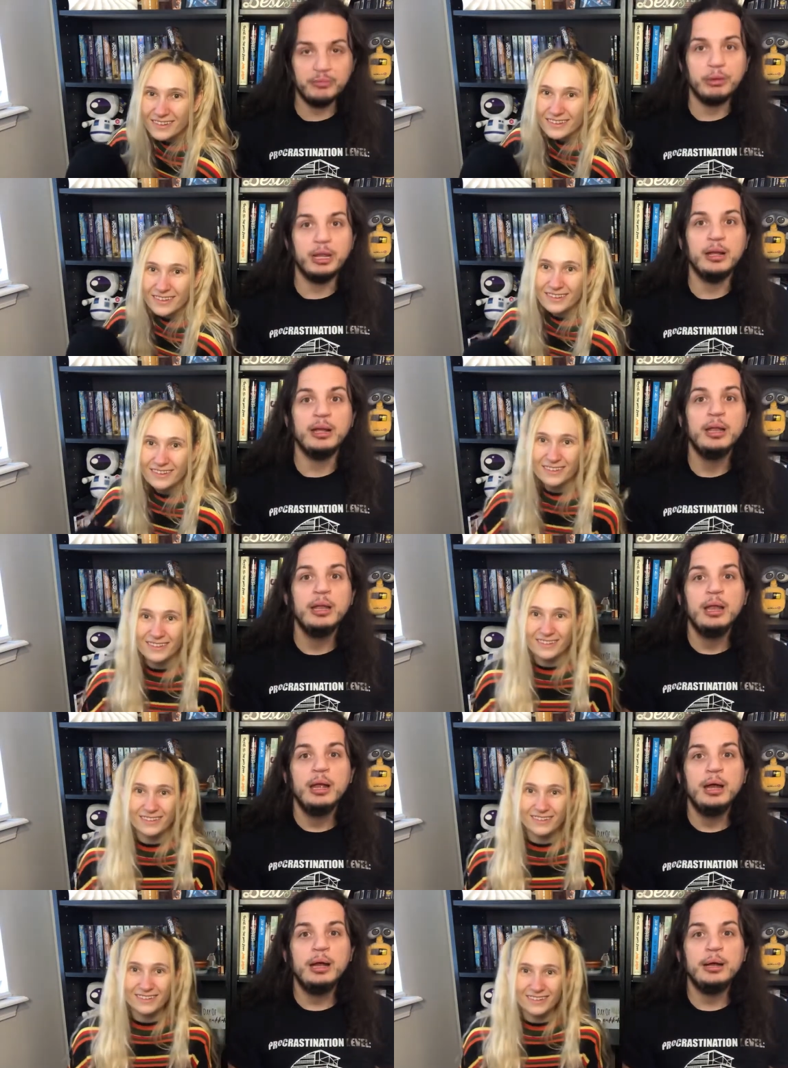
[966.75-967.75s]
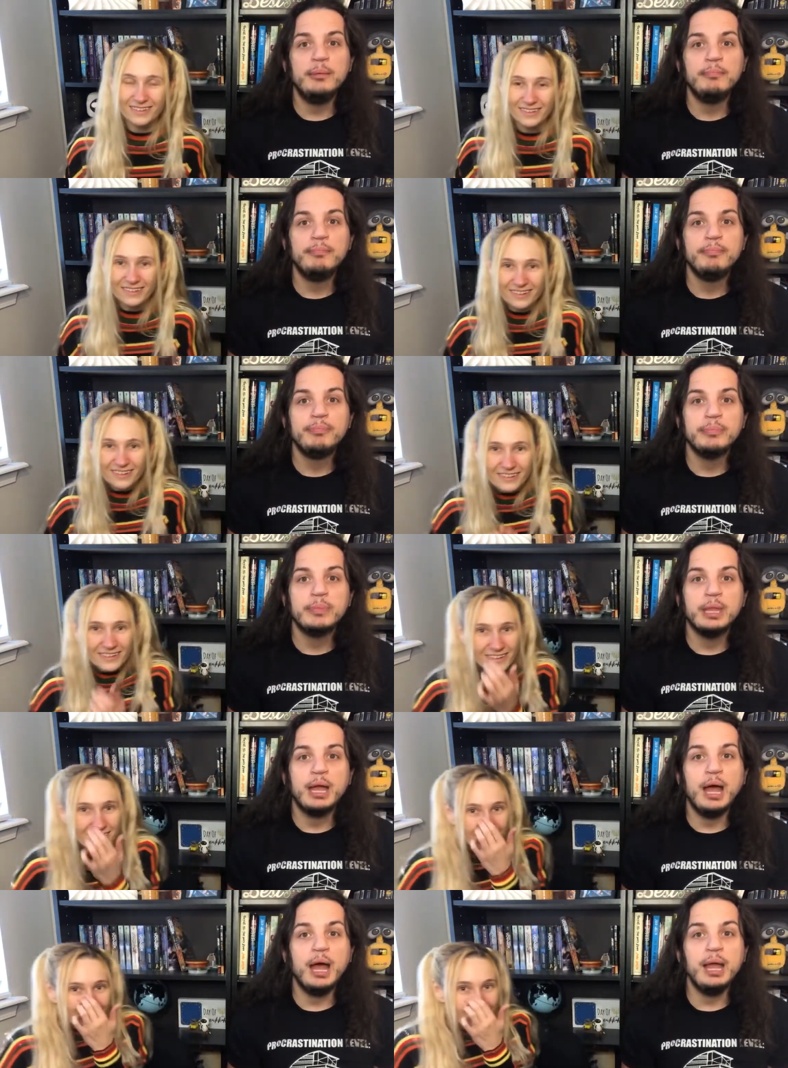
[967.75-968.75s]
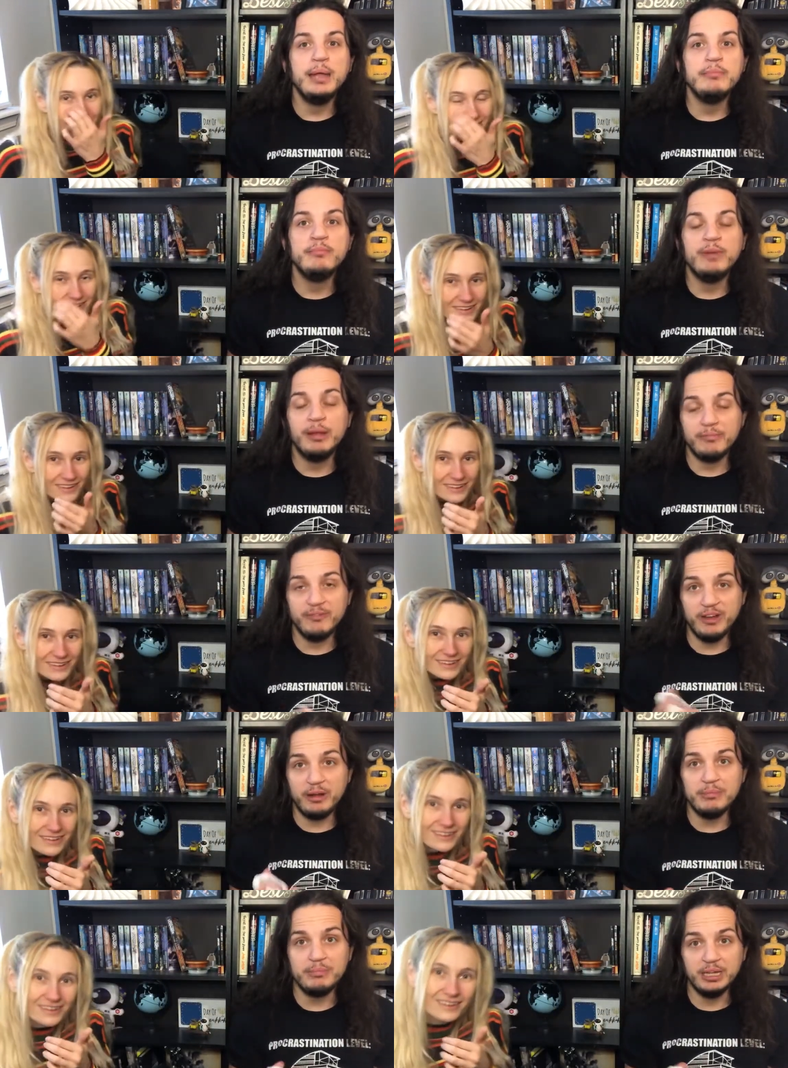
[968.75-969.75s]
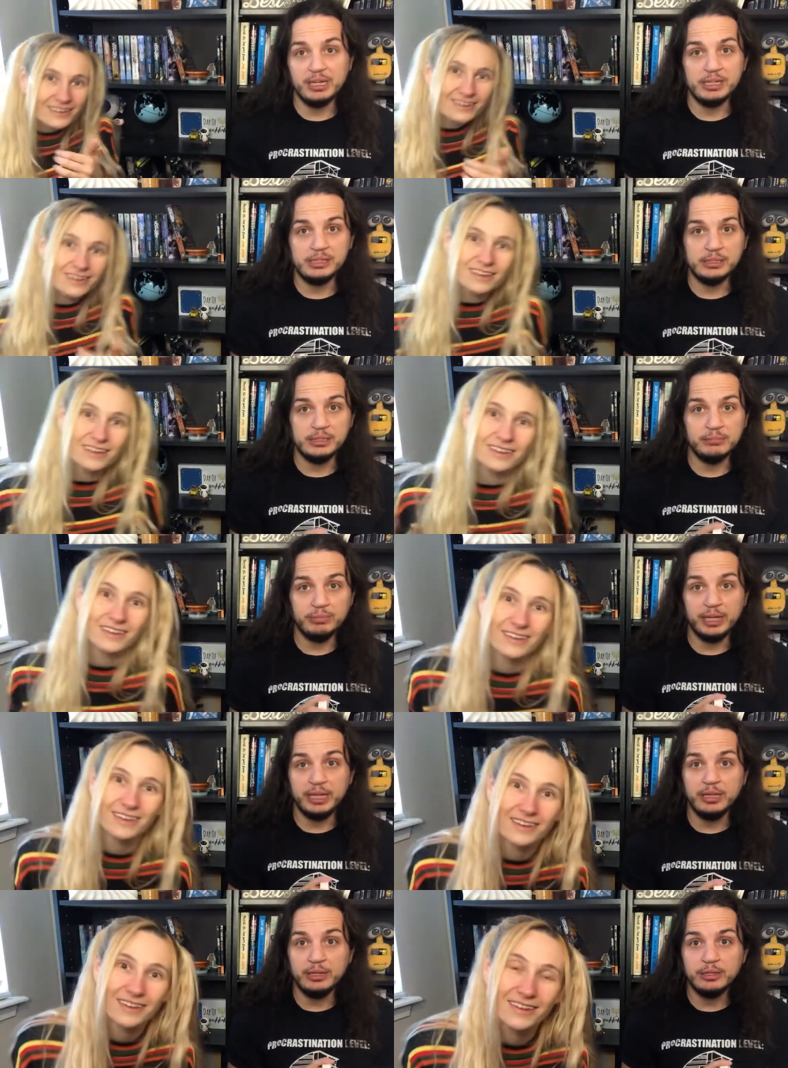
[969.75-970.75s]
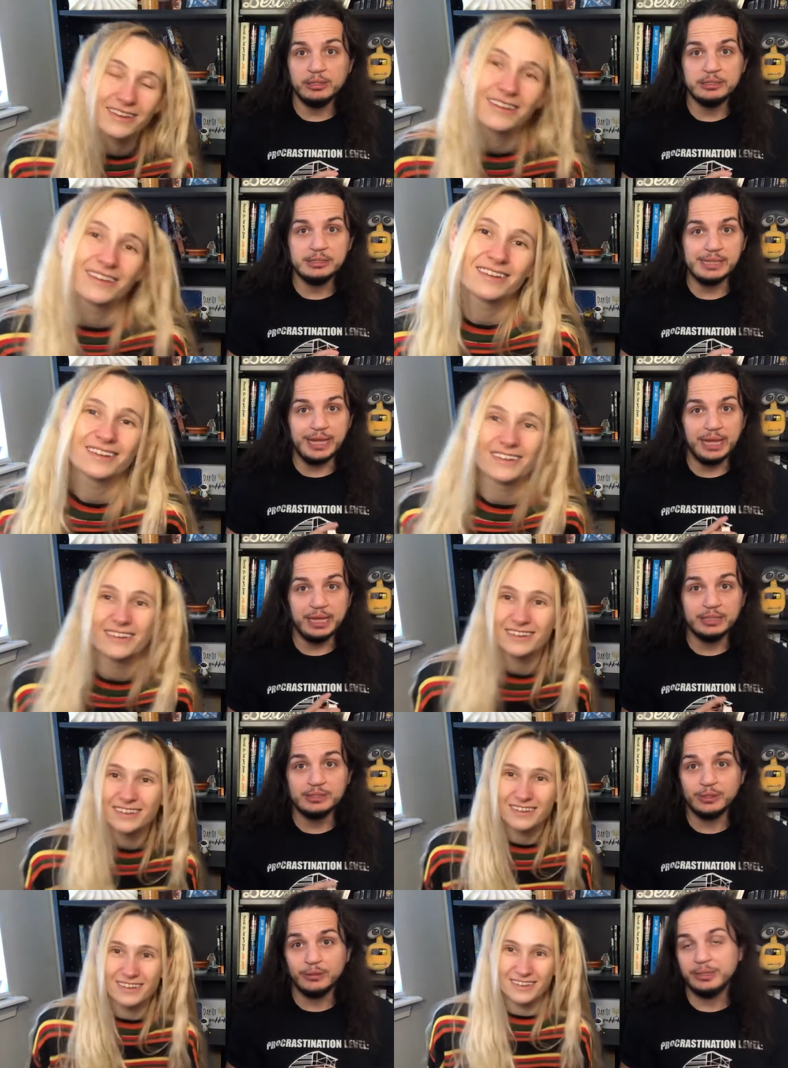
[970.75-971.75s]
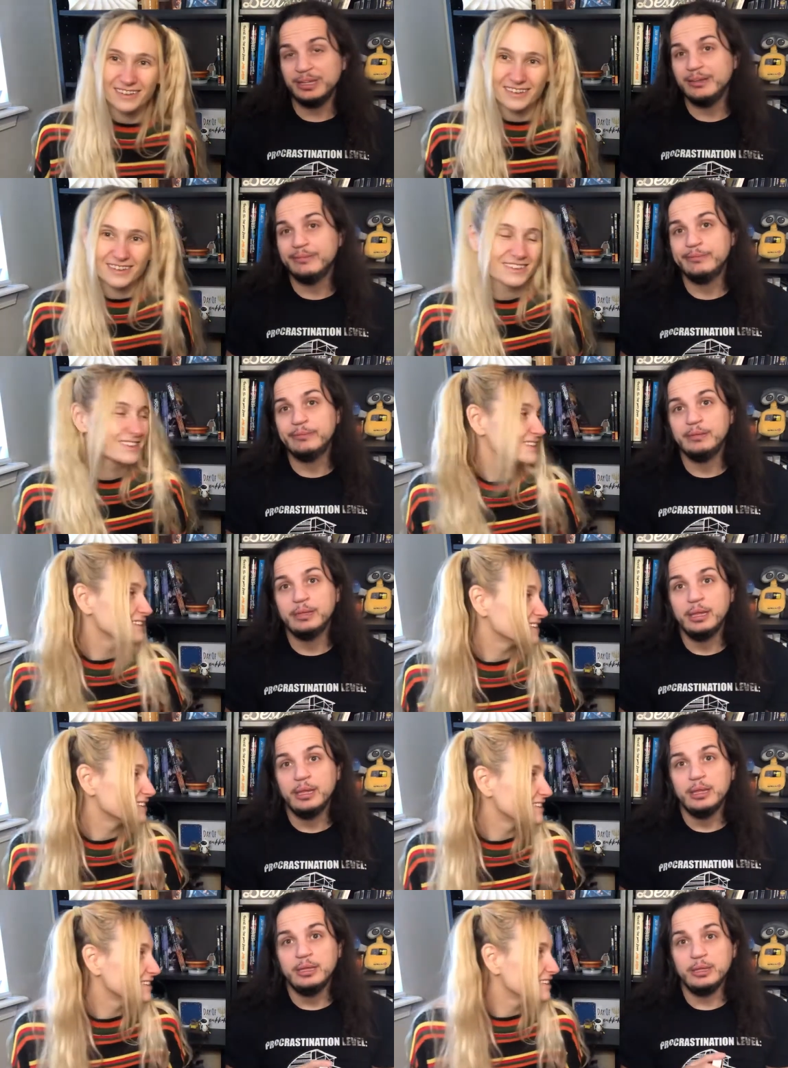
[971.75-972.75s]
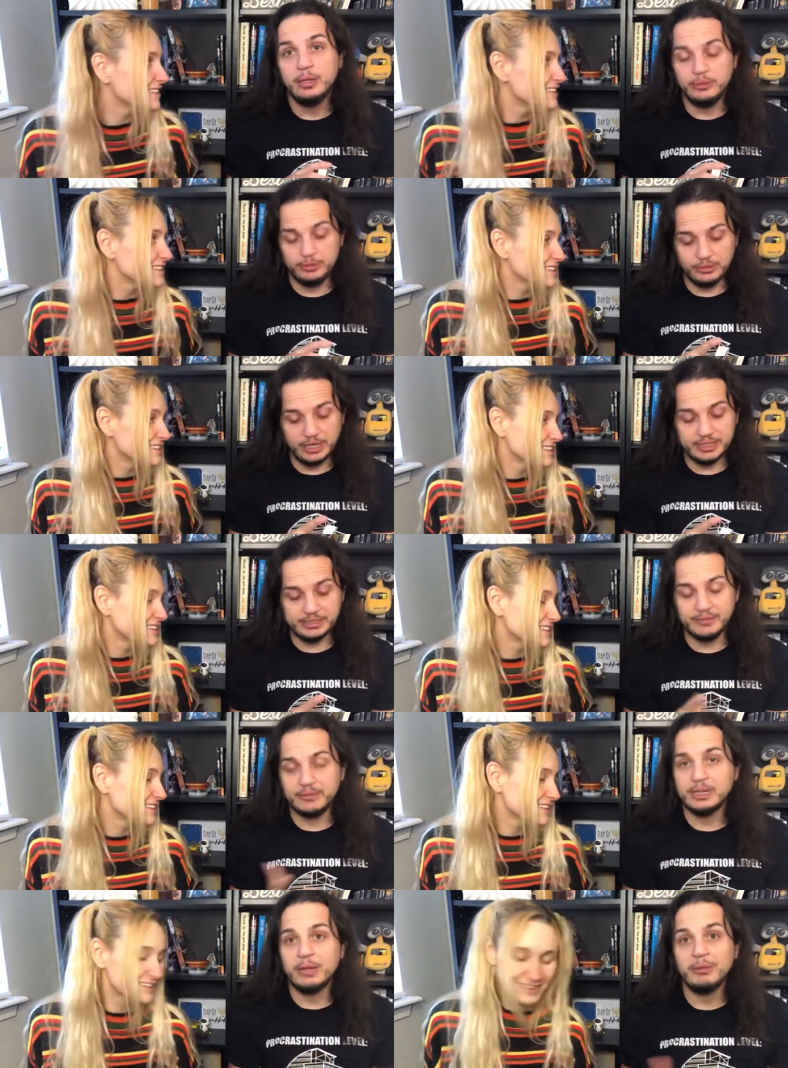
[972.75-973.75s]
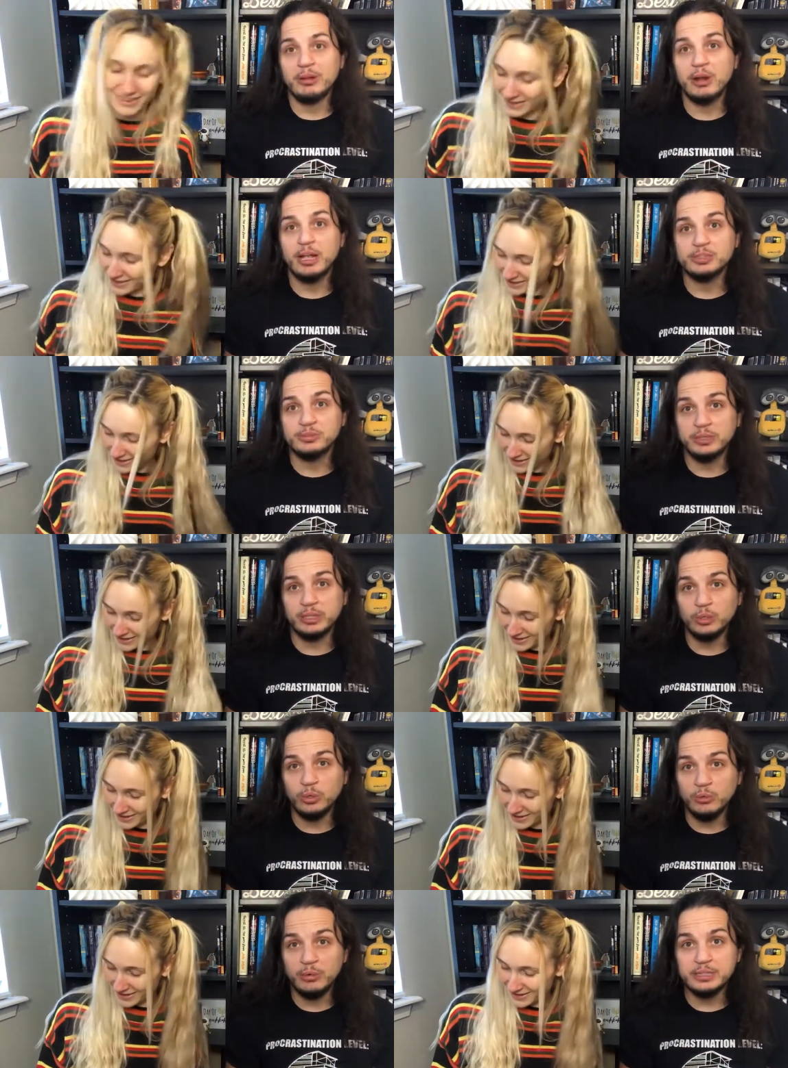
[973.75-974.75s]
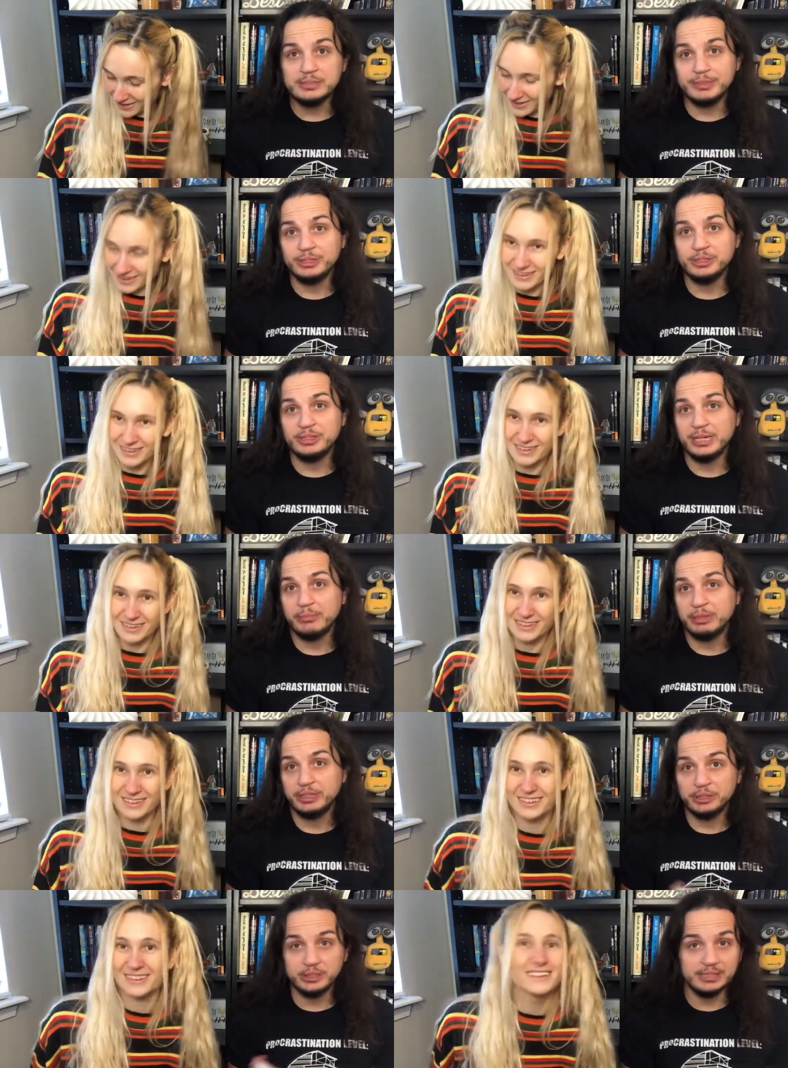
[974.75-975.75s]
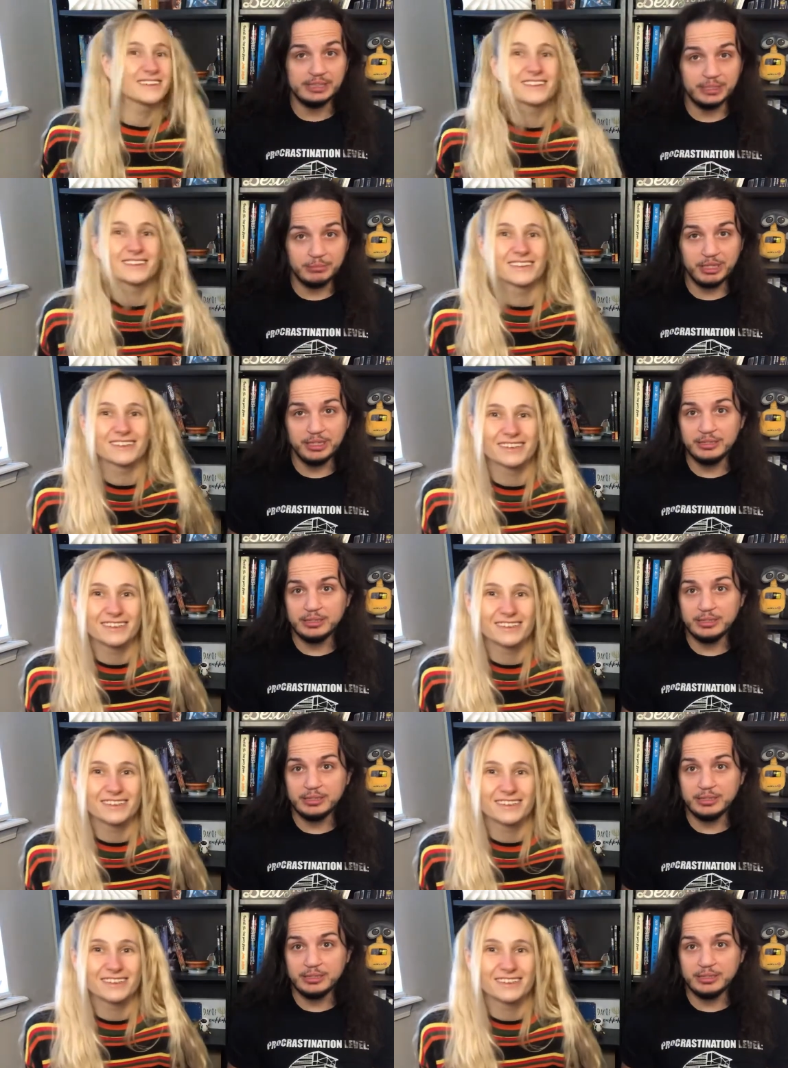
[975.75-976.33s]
Speaker 1: But uh, um, I'm I'm very big into playing cards, and so if you know you guys ever come across really cool ones, make sure you take a picture and send me it.